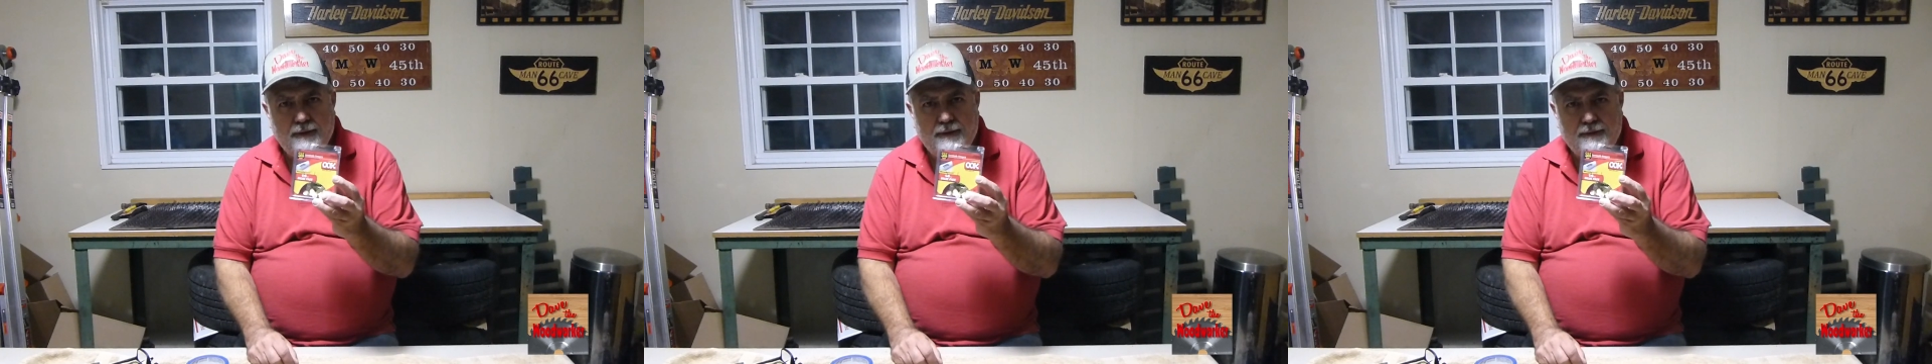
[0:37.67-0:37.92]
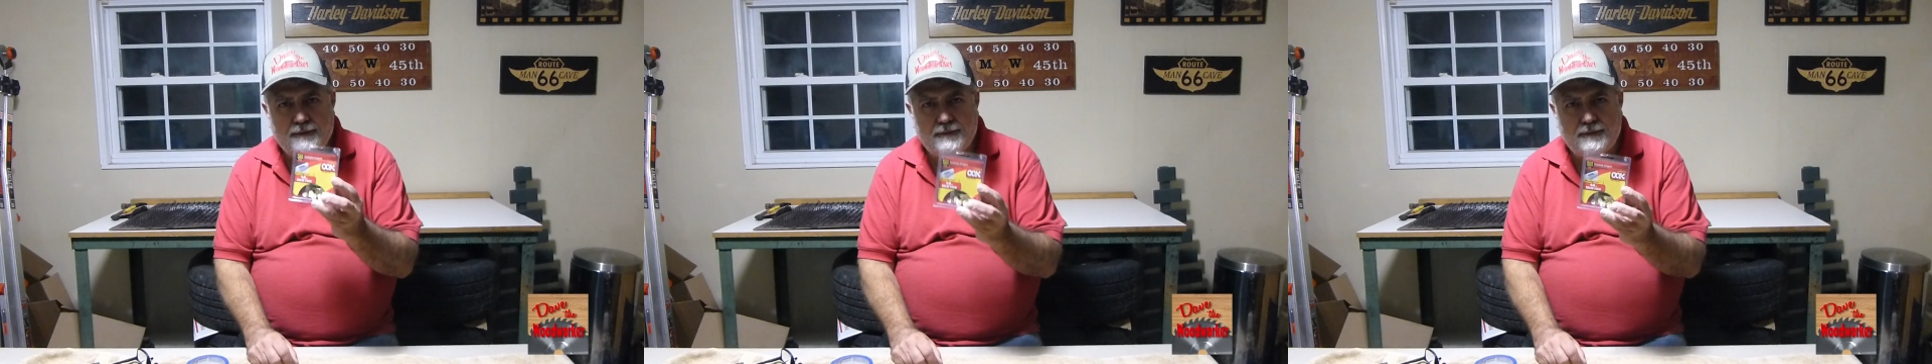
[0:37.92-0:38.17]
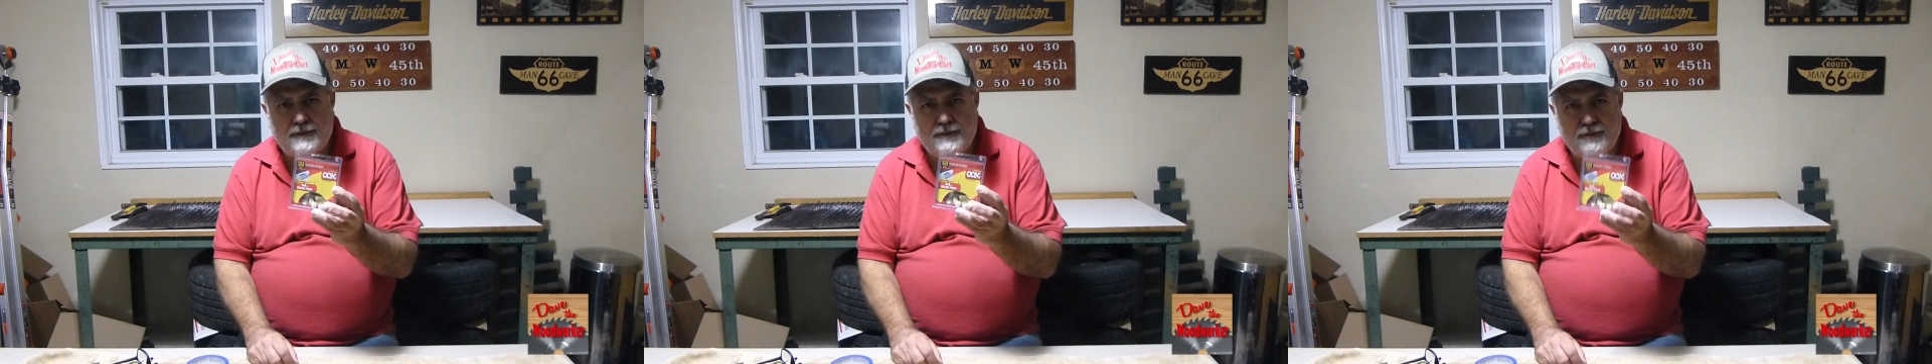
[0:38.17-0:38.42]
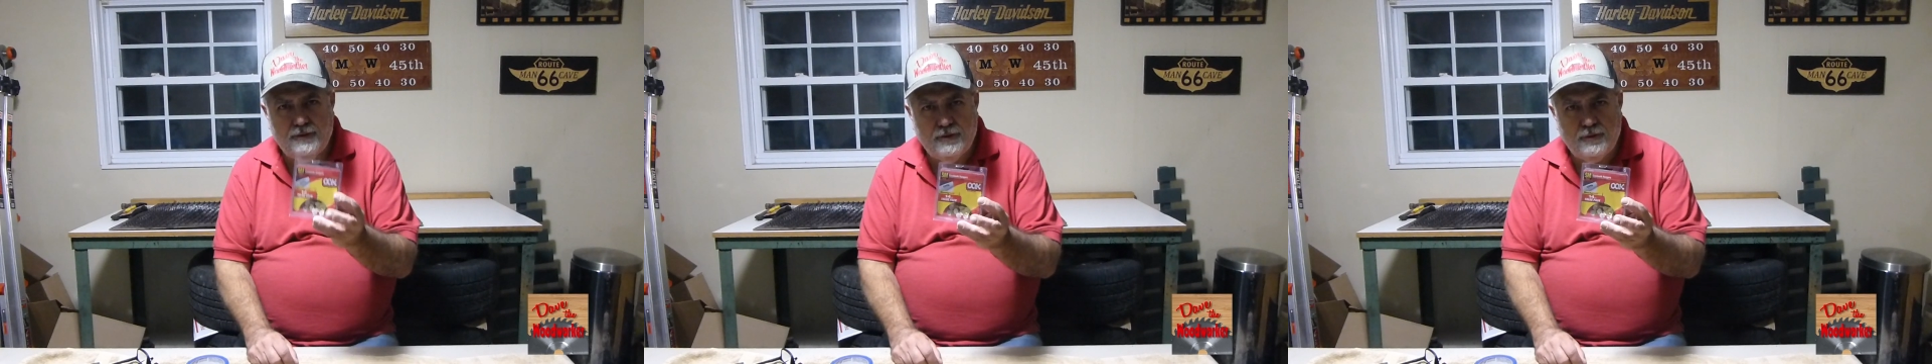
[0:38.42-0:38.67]
is
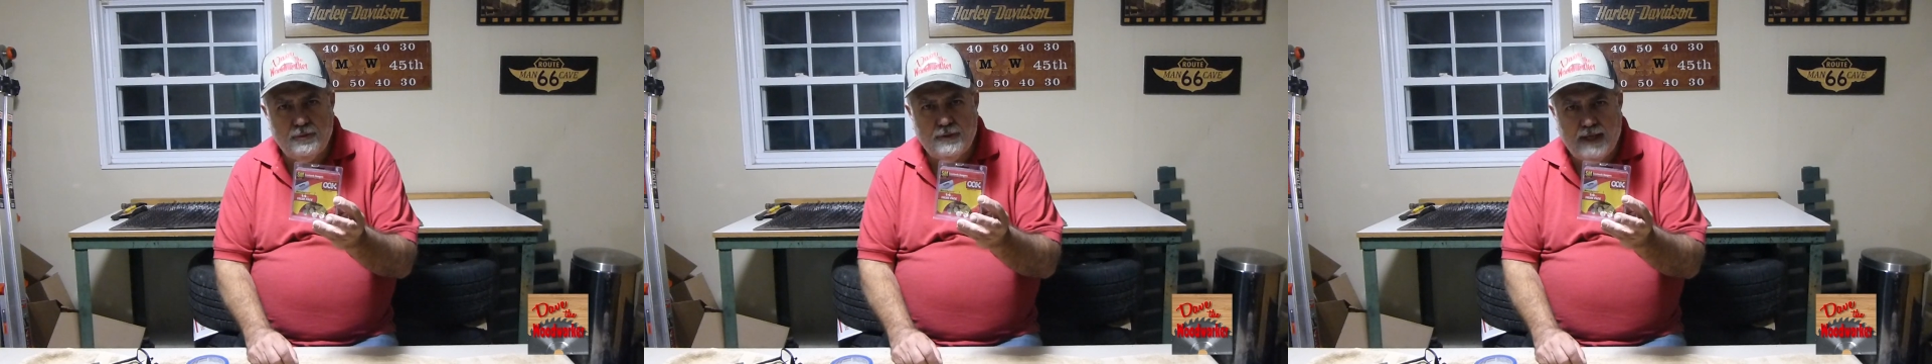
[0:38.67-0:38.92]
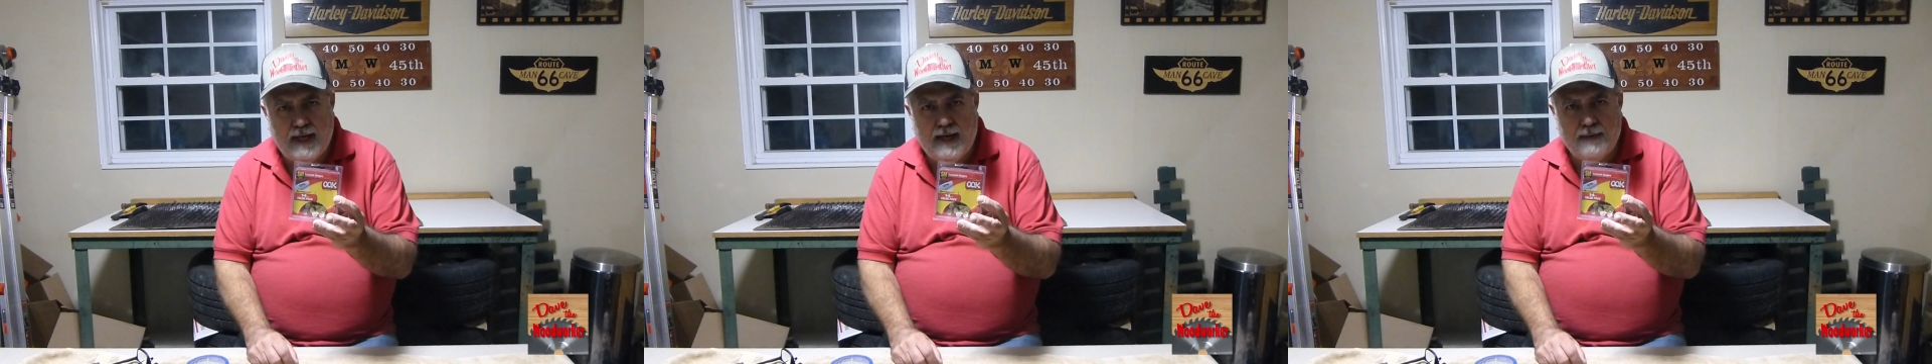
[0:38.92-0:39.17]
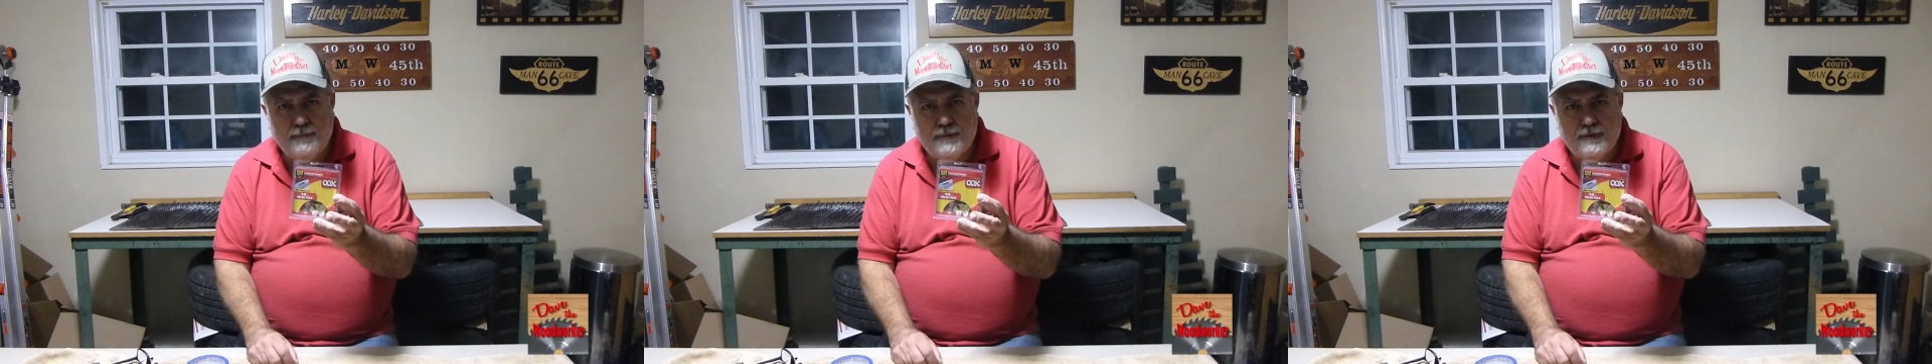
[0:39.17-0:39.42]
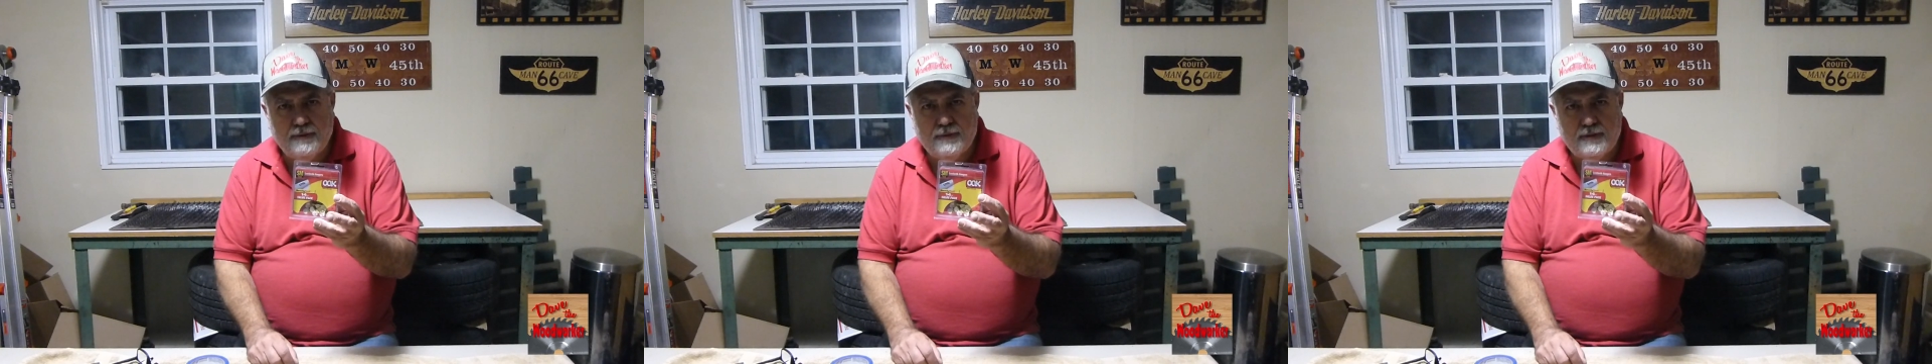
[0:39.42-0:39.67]
these new type
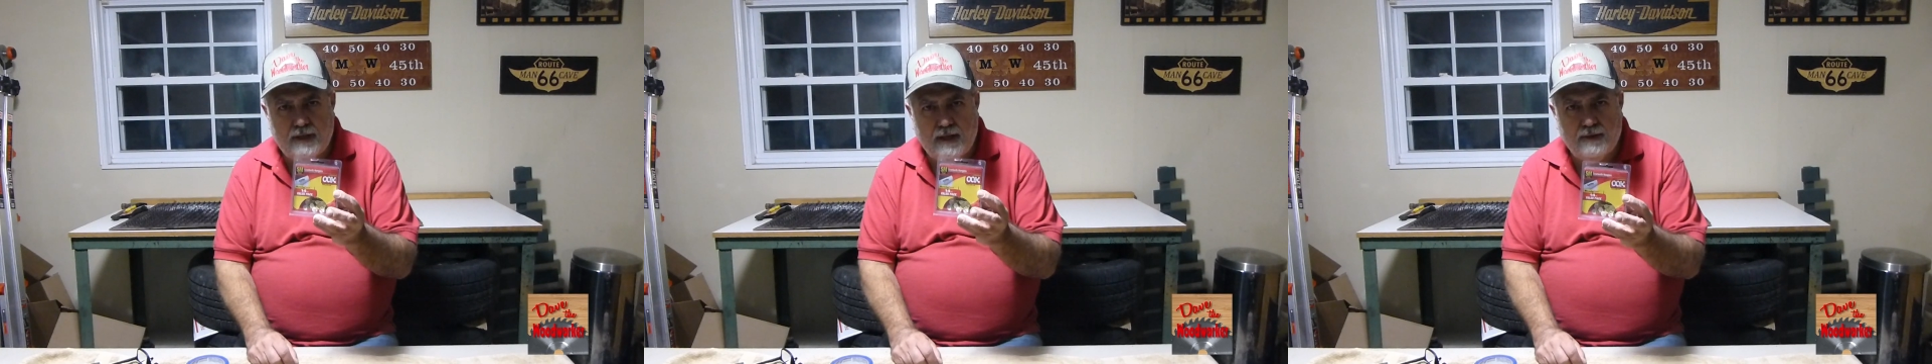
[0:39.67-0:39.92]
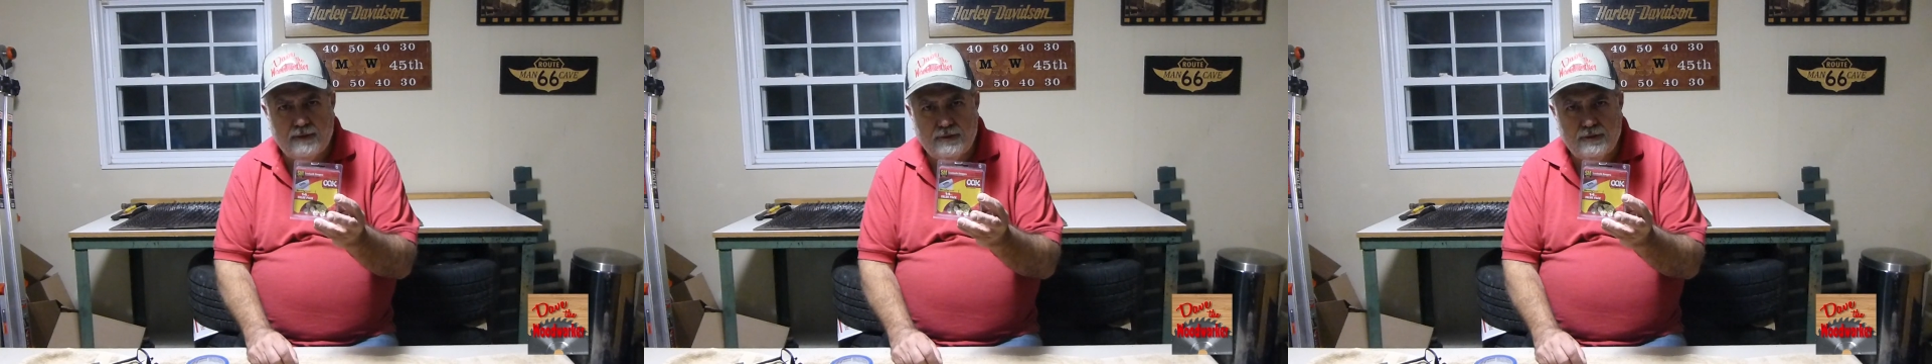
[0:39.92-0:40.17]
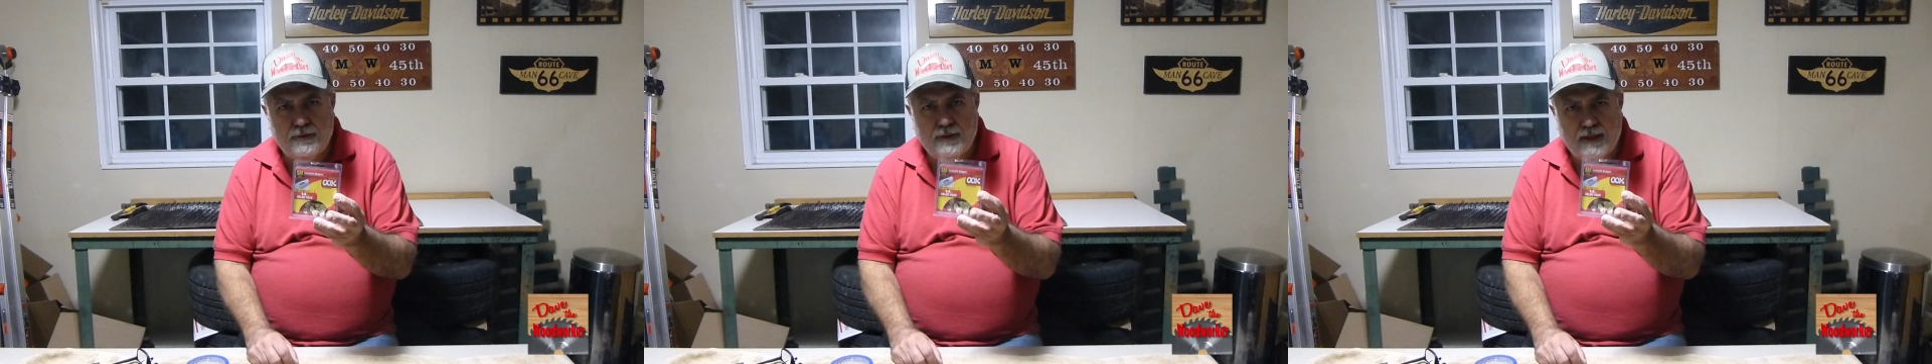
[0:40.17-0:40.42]
of Sawtooth